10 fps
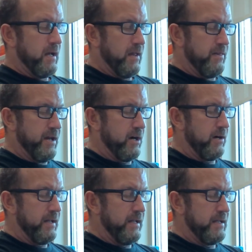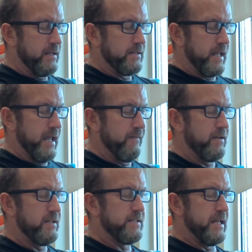There is
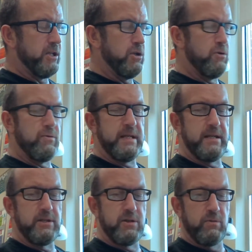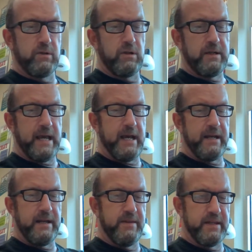evidence that you need to look at
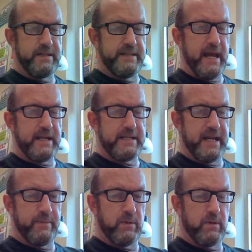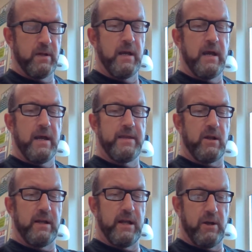in this data table
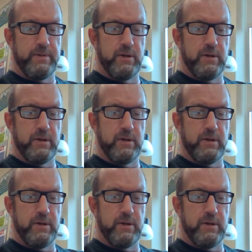that'll help